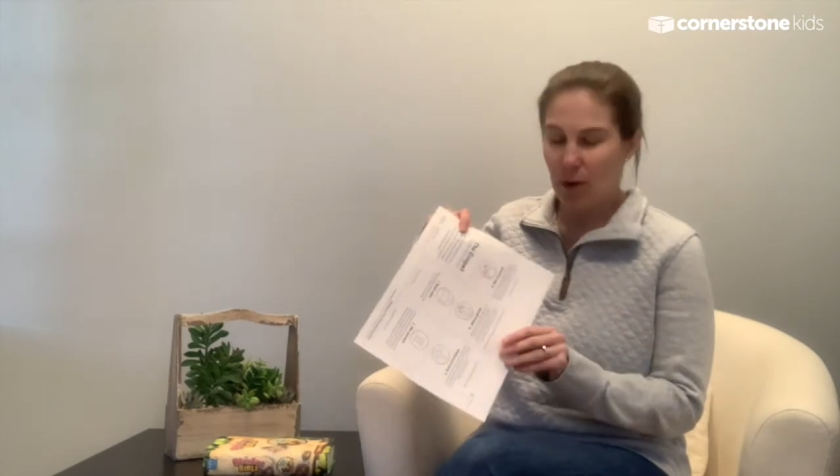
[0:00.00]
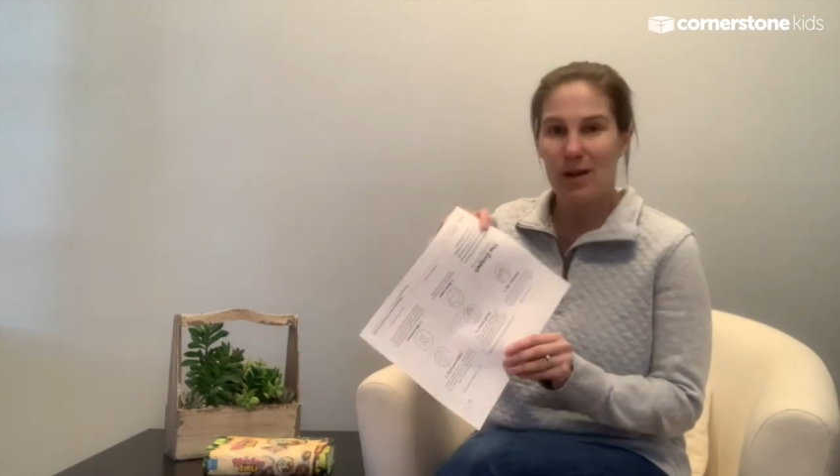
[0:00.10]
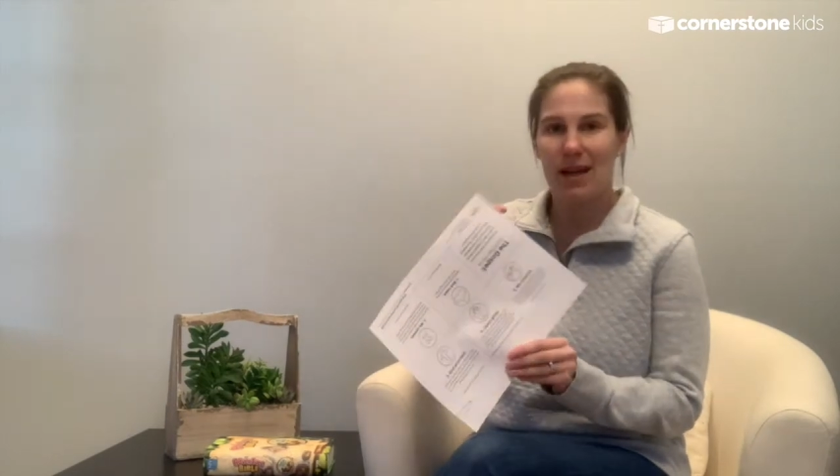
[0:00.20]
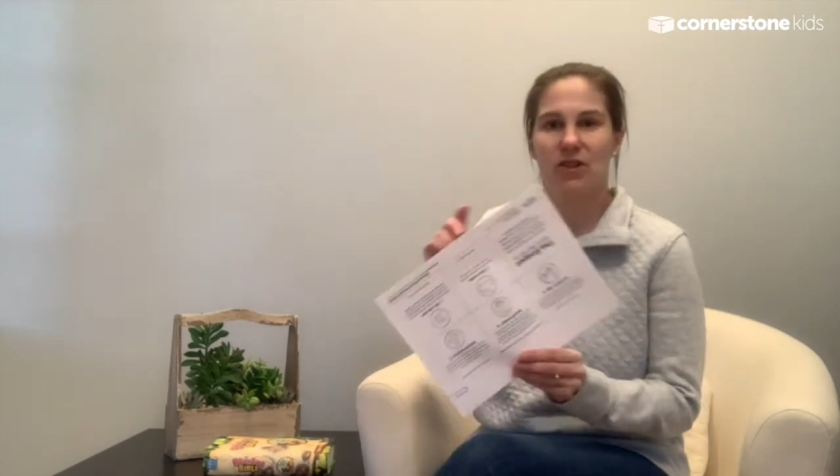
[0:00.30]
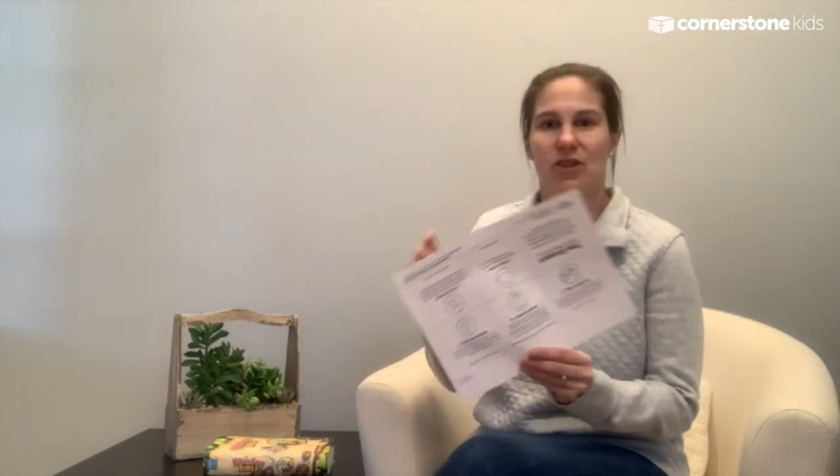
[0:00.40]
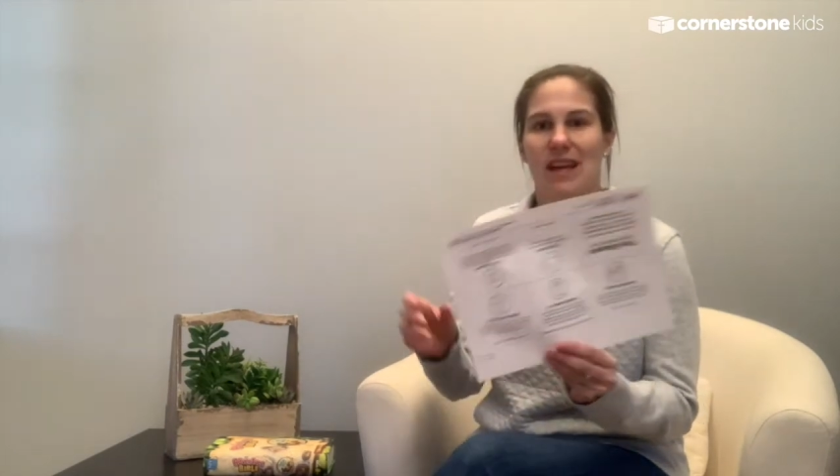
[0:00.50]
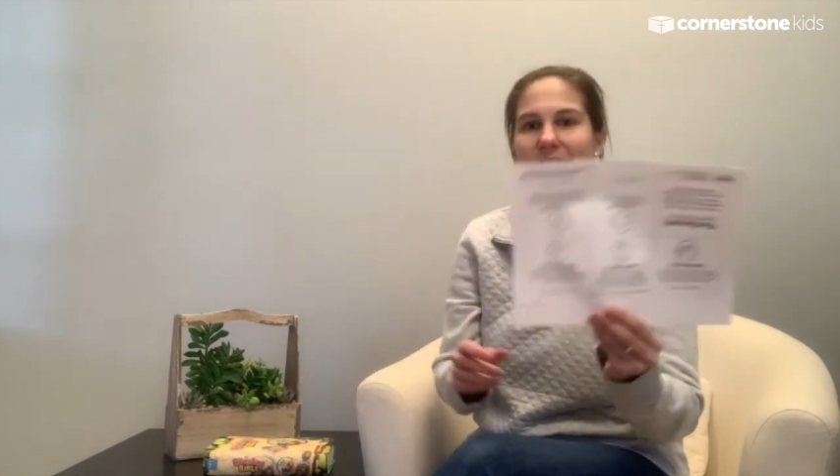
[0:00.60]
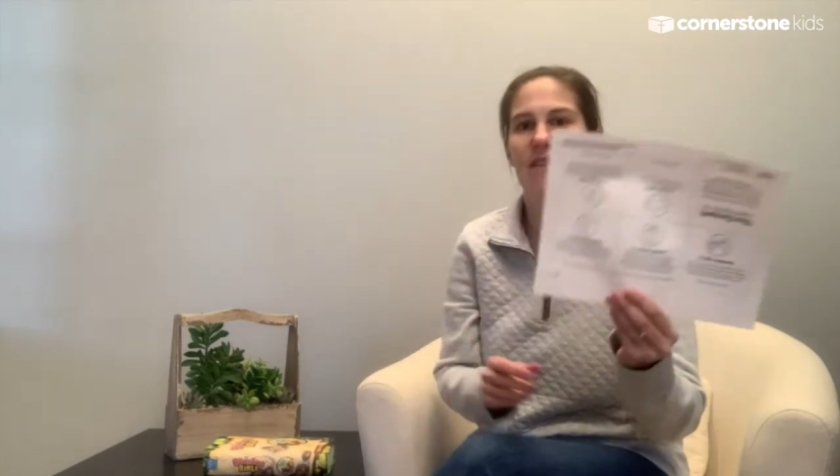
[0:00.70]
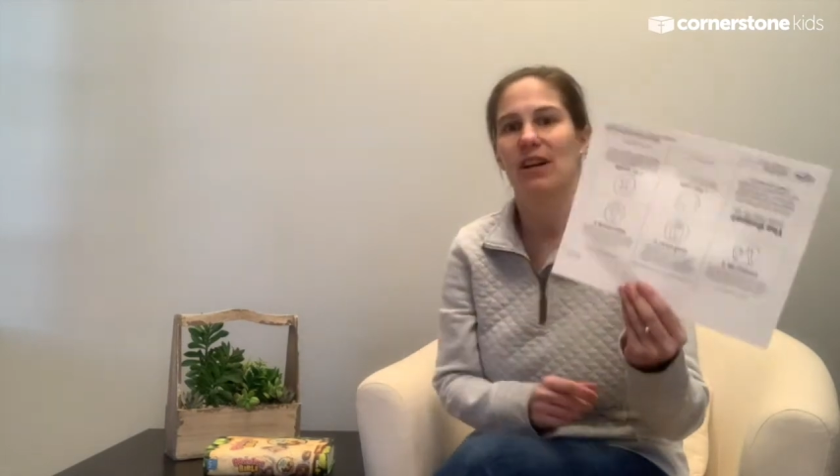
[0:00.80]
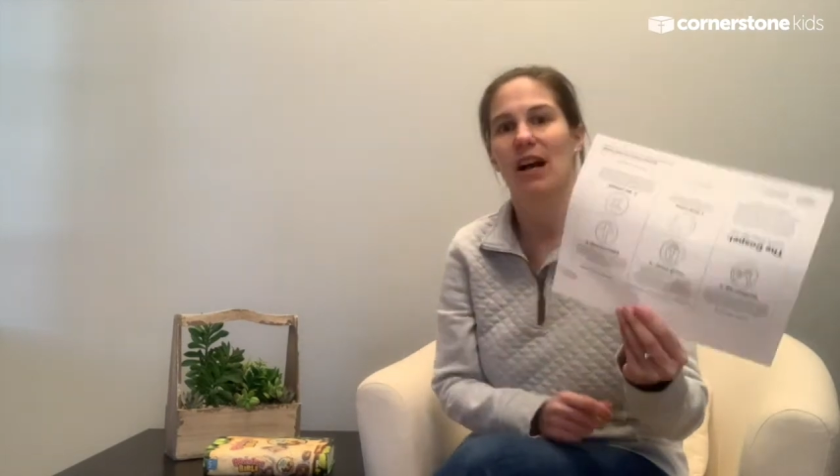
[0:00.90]
we actually
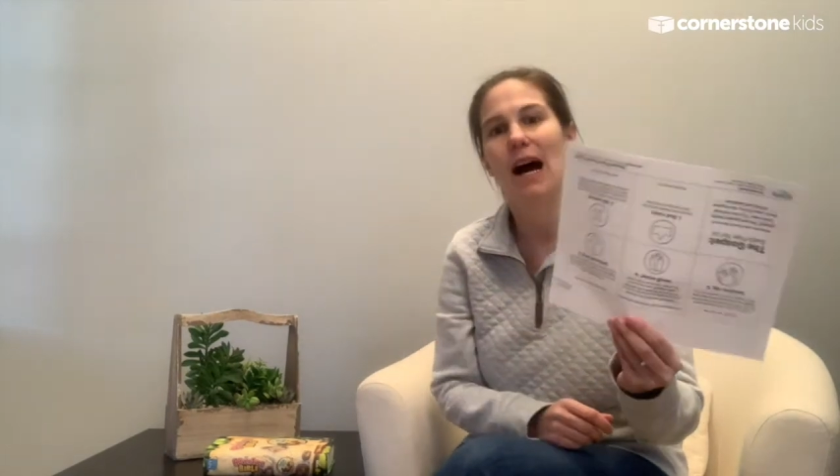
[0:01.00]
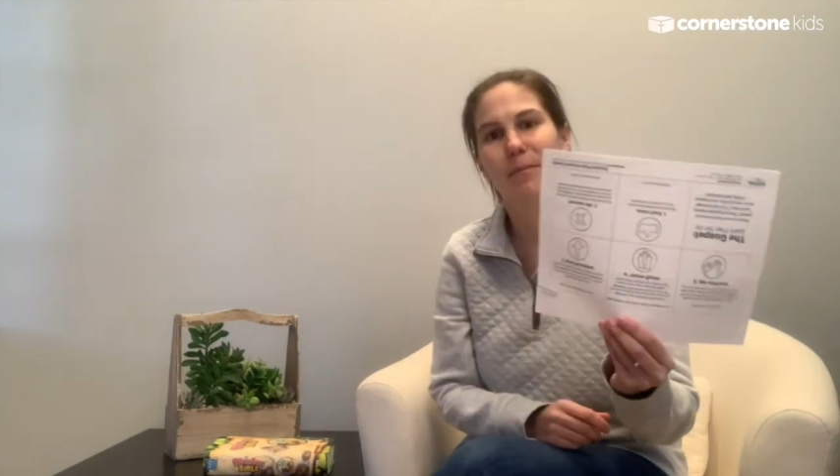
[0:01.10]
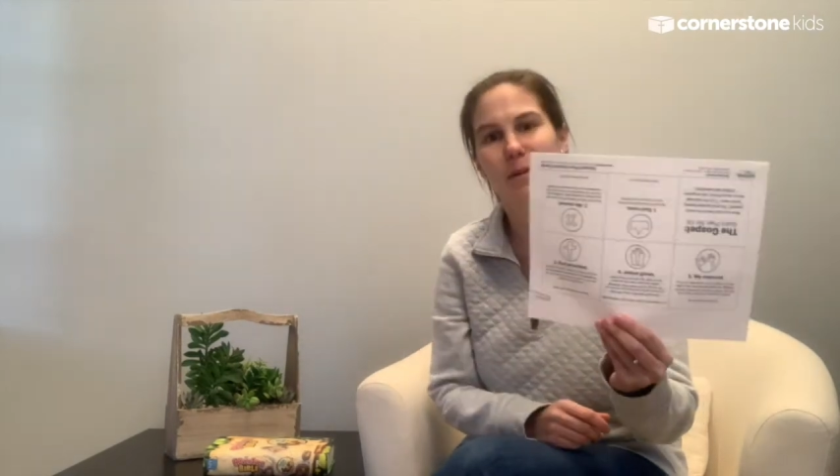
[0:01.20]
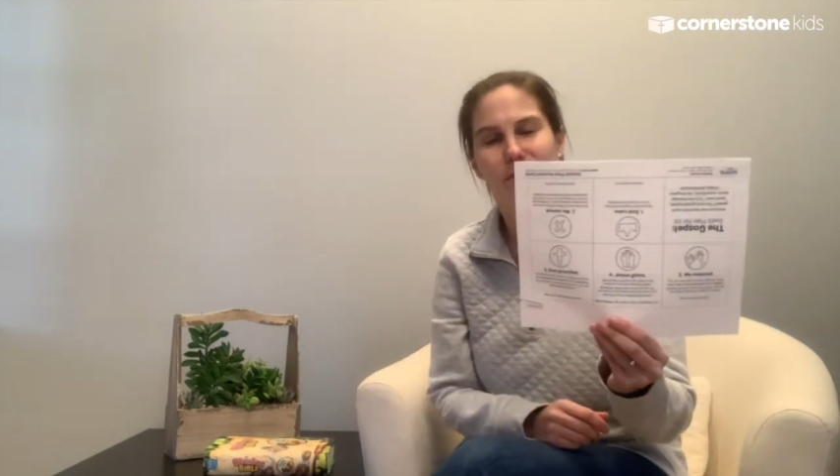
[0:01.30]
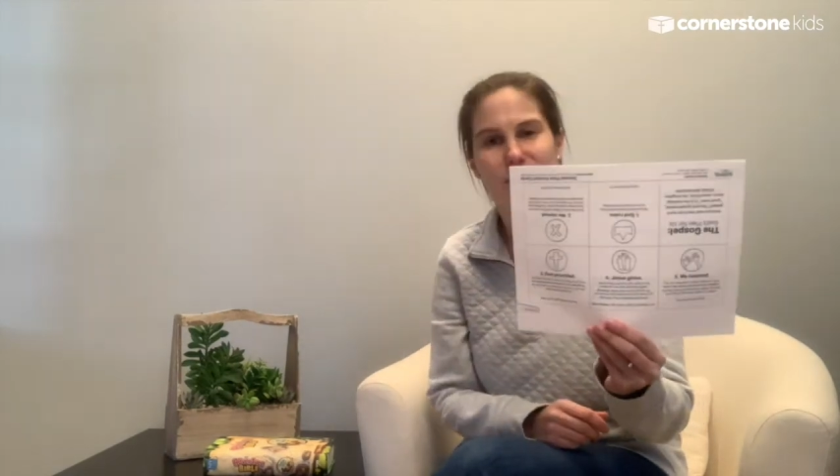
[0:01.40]
have a copy